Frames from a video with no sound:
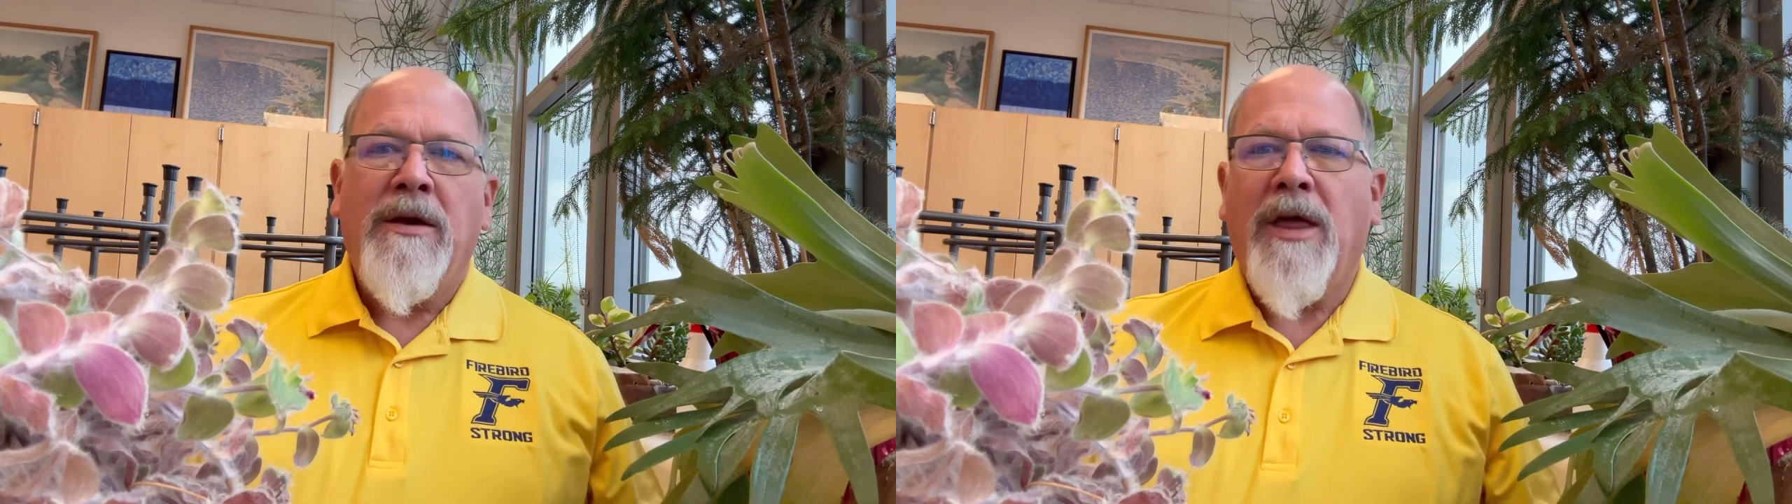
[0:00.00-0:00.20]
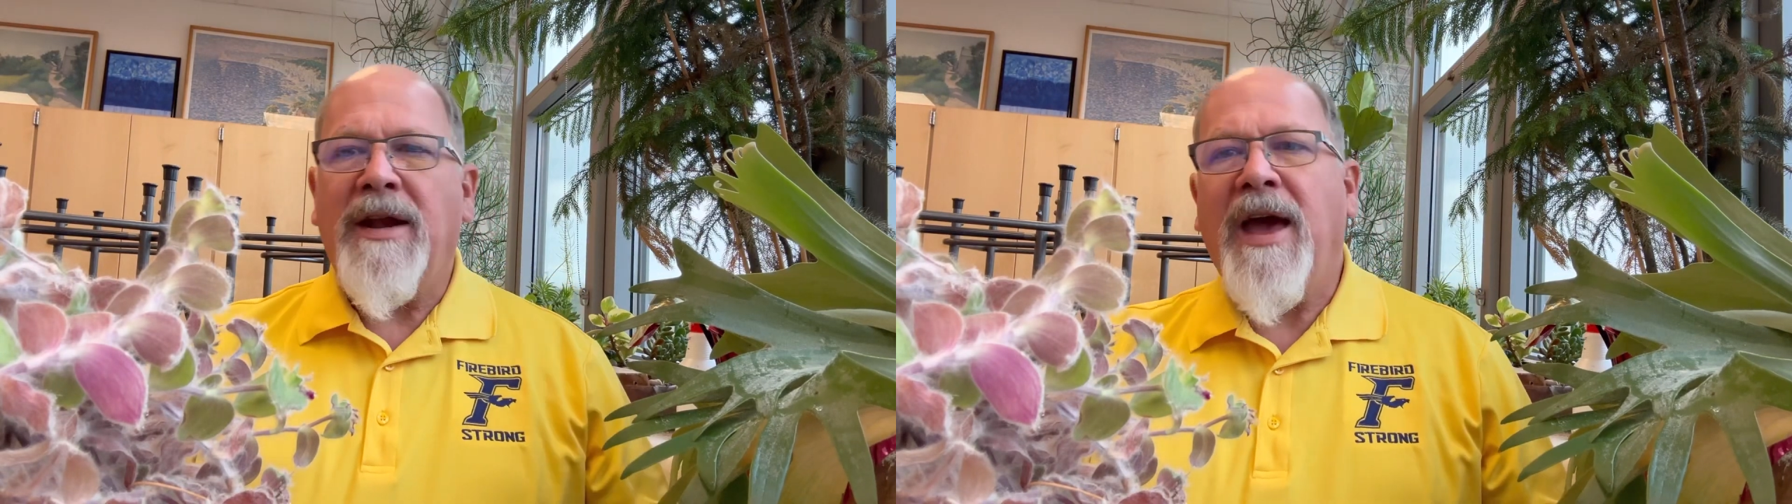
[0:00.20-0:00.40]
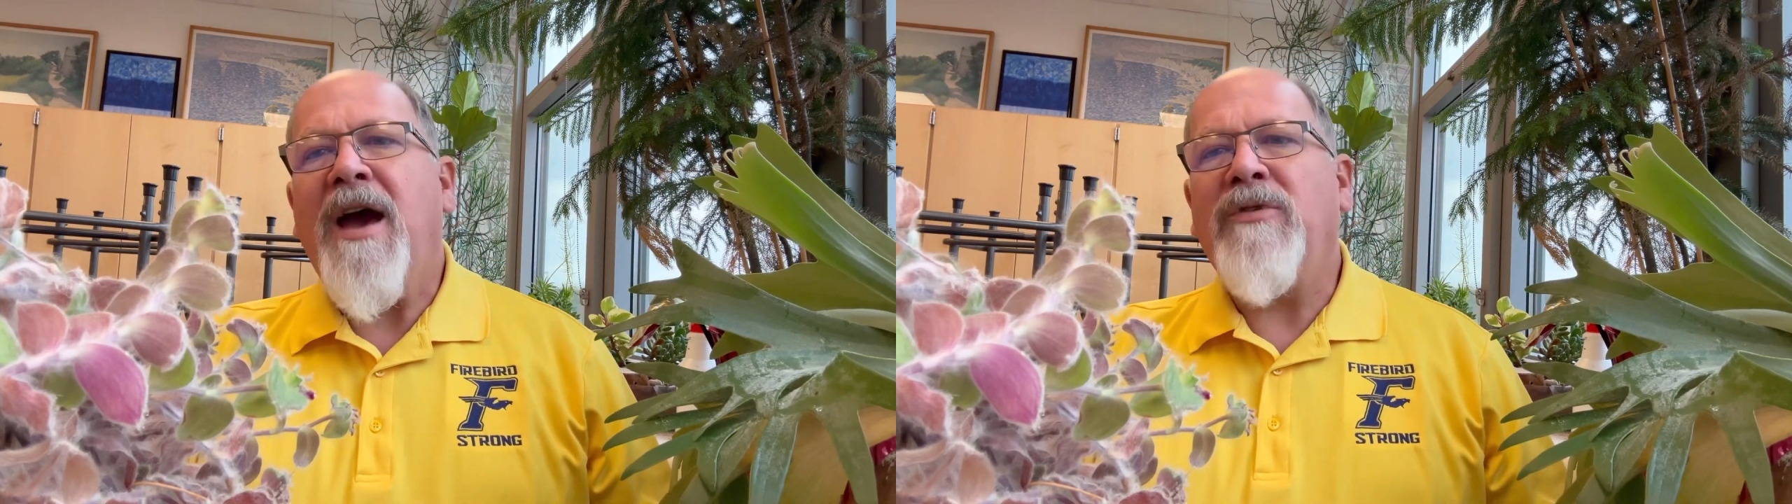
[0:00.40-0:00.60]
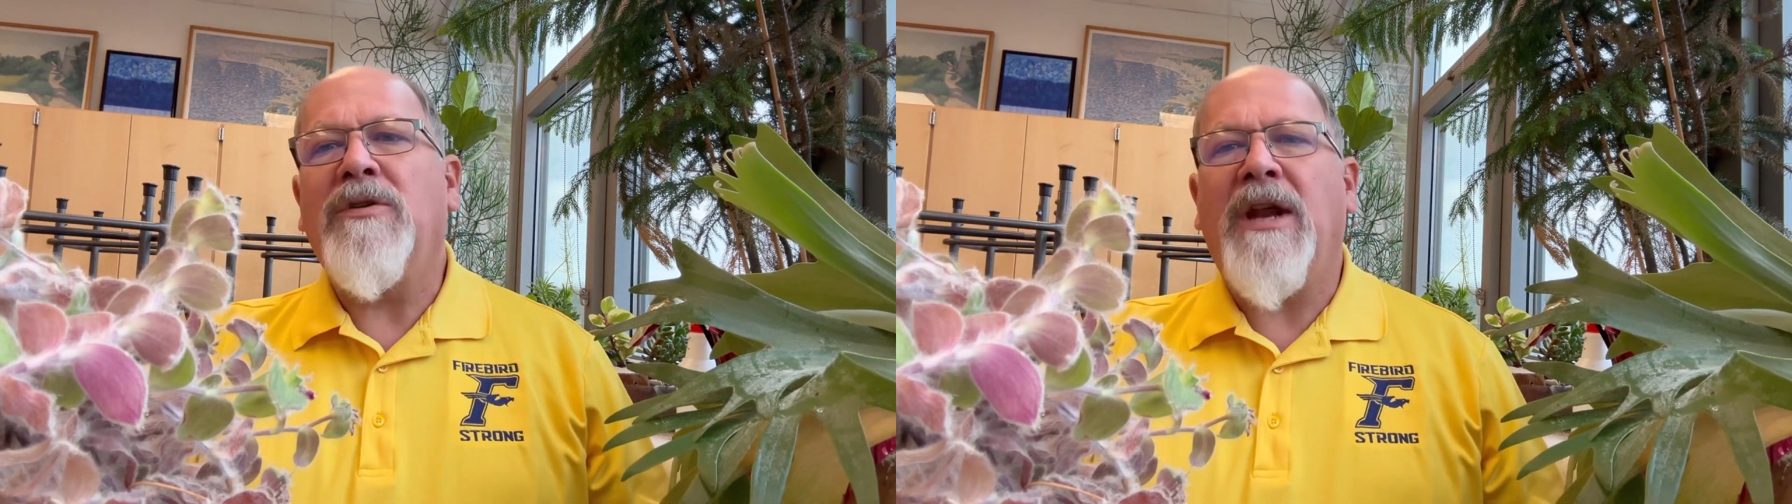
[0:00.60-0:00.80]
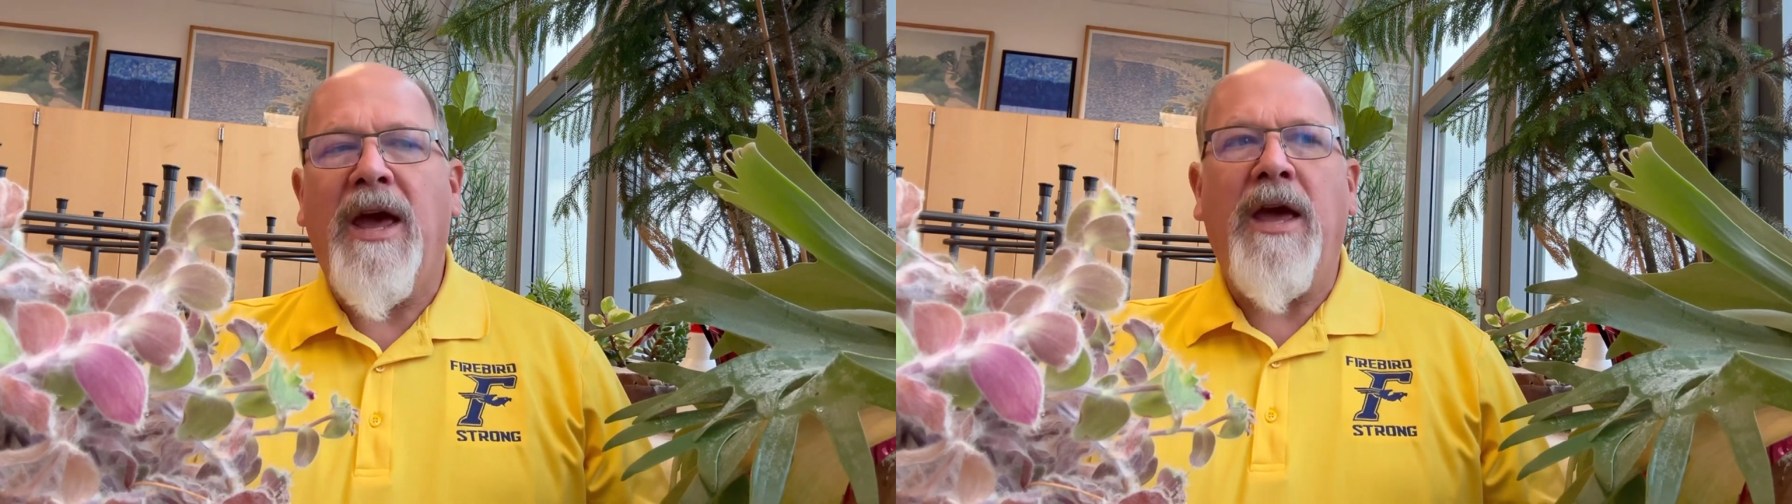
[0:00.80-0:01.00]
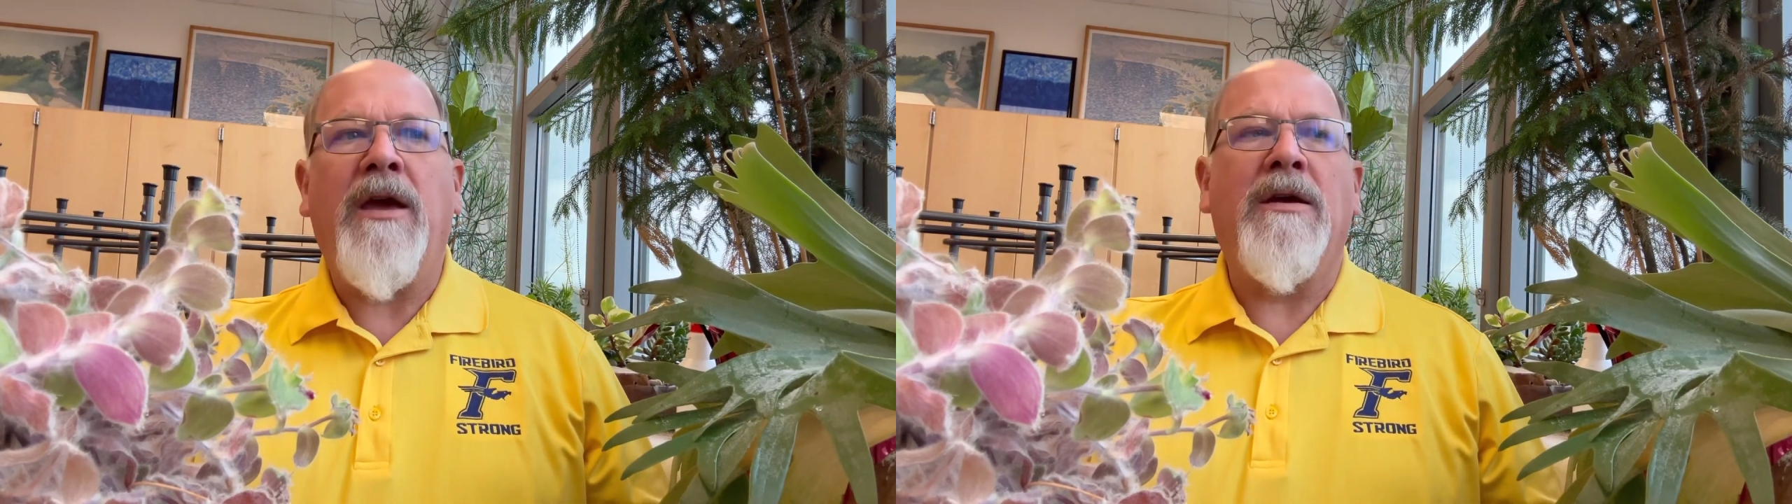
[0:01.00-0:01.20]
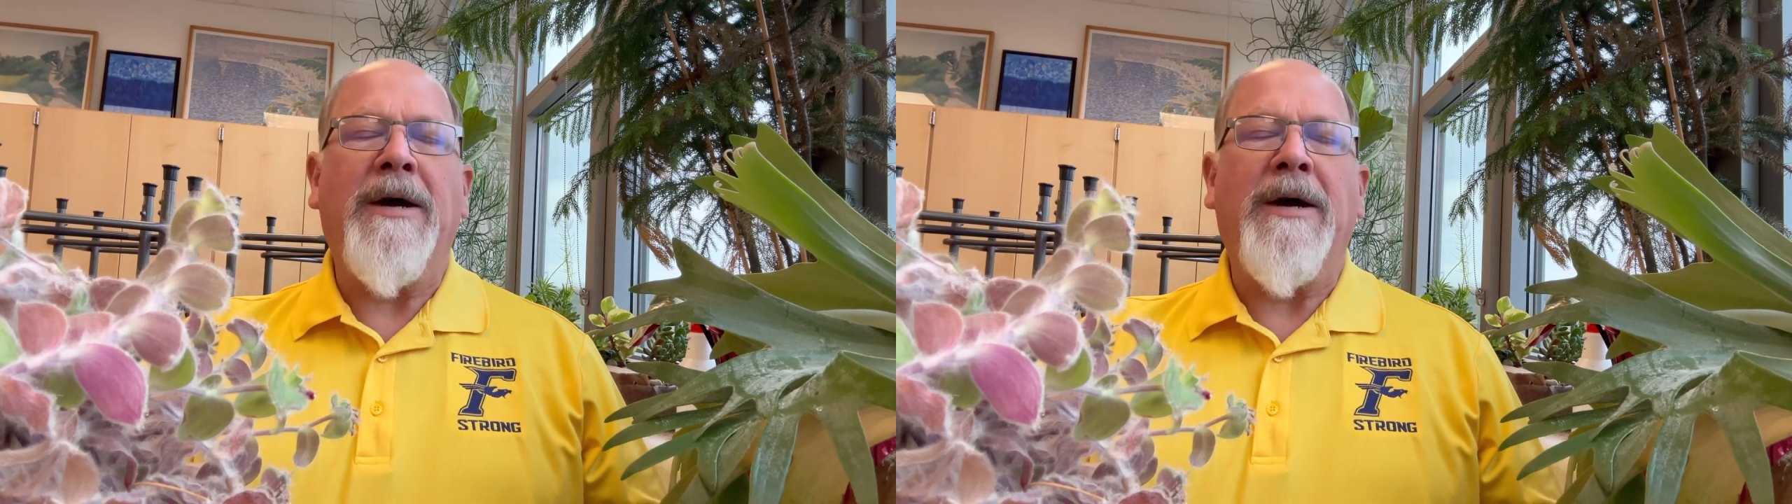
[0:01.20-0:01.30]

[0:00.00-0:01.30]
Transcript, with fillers: Glad to have you today.